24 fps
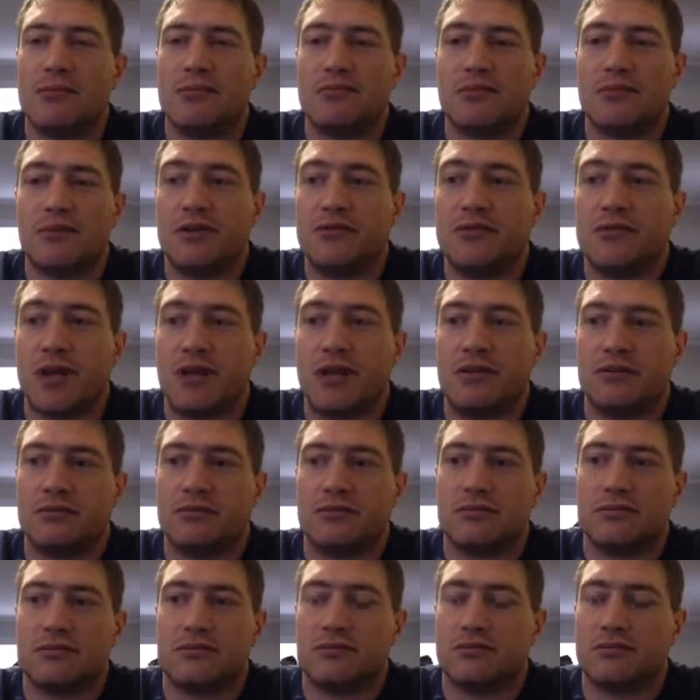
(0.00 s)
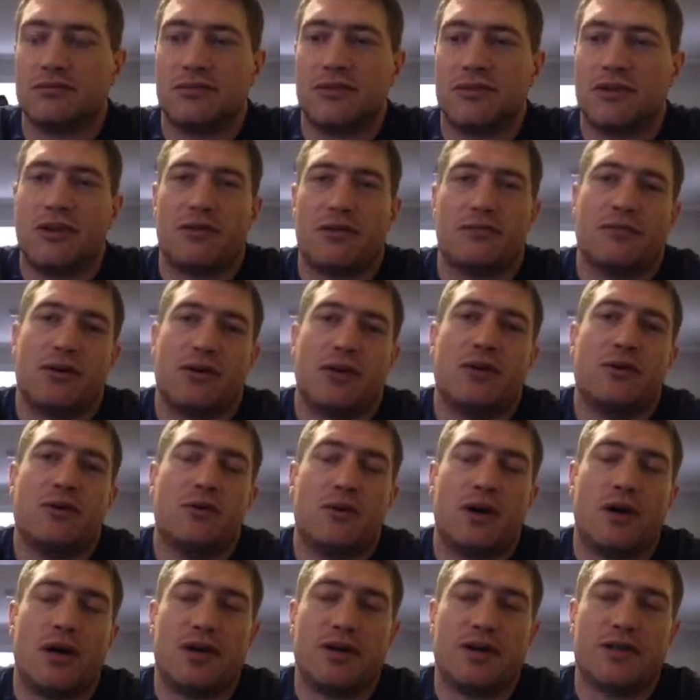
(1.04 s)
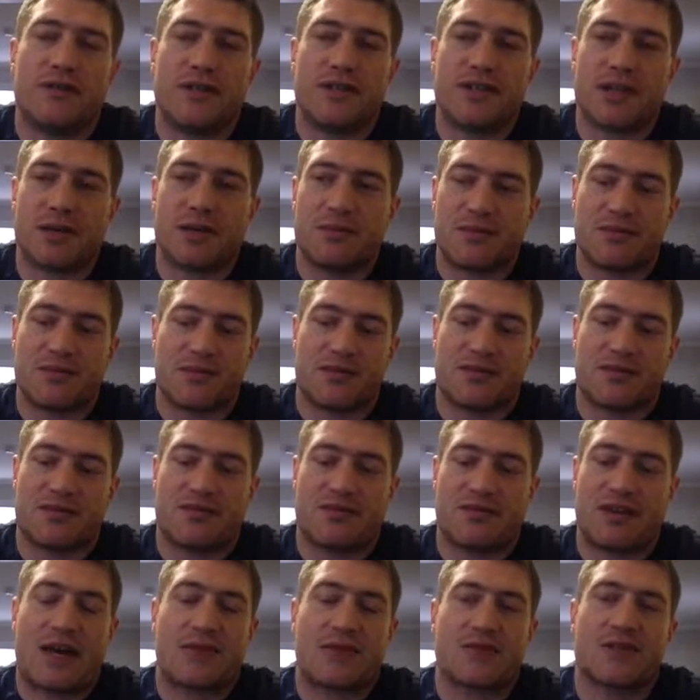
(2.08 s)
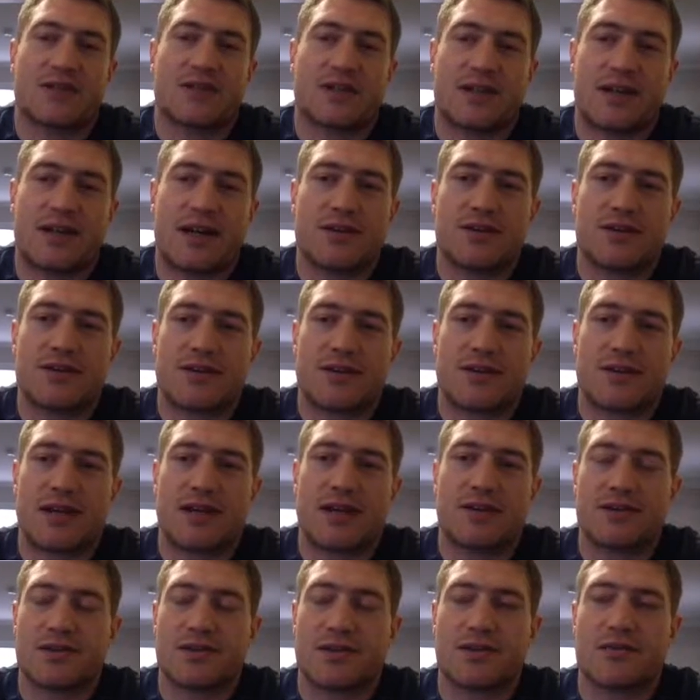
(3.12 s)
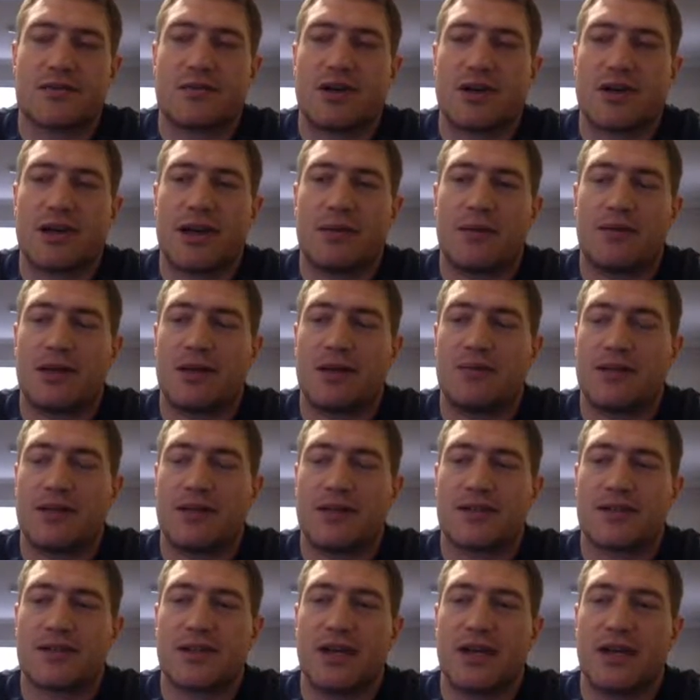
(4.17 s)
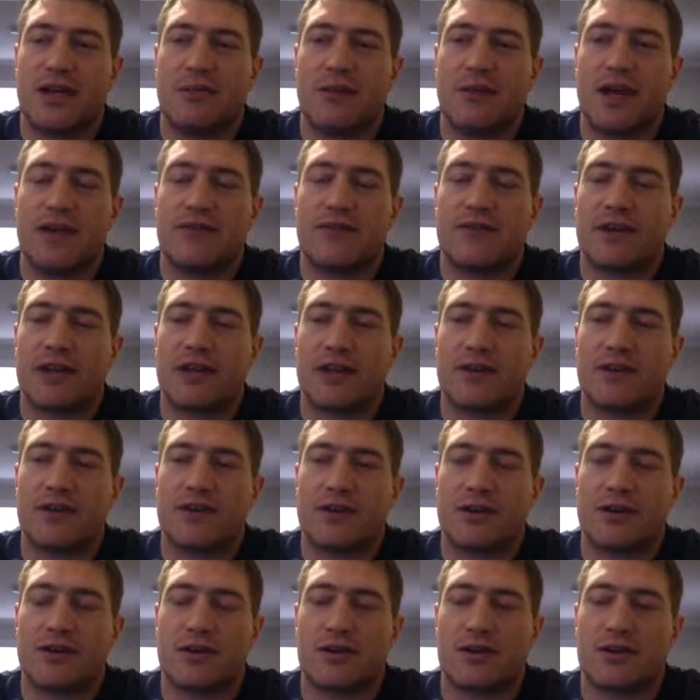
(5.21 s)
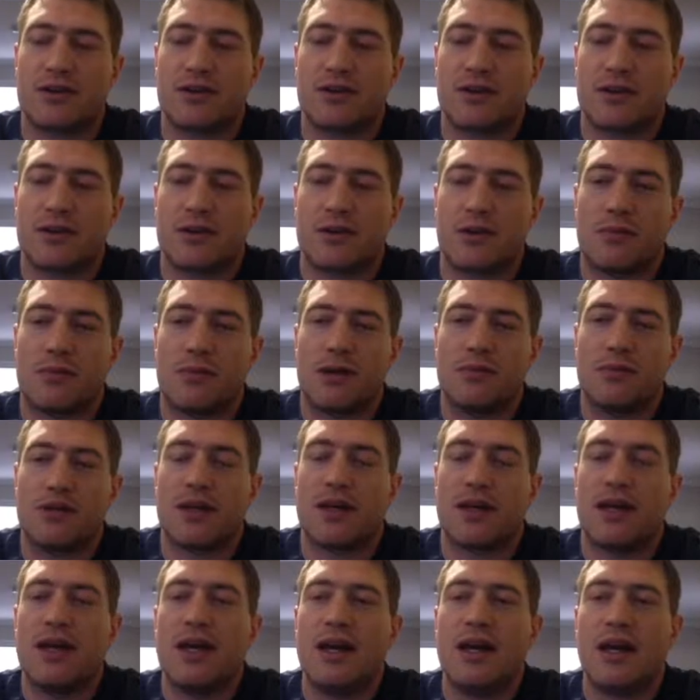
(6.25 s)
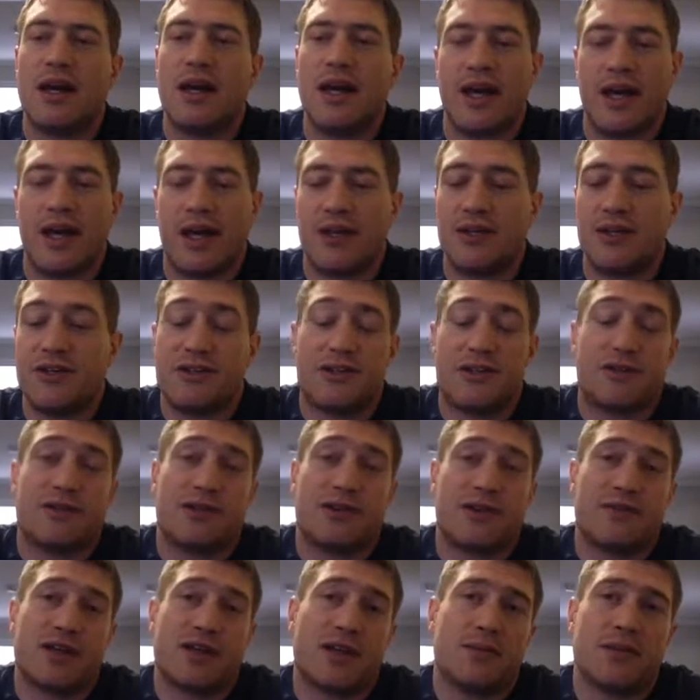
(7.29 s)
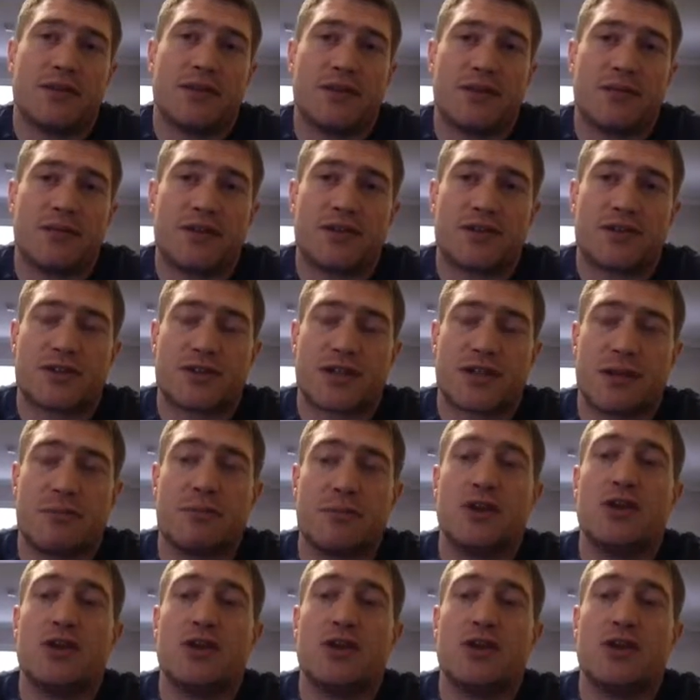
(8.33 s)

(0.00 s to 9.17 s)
You don't know all of these companies. There's thousands and thousands and thousands of small cap companies every year that are going public, and you just don't have time to do the research on them.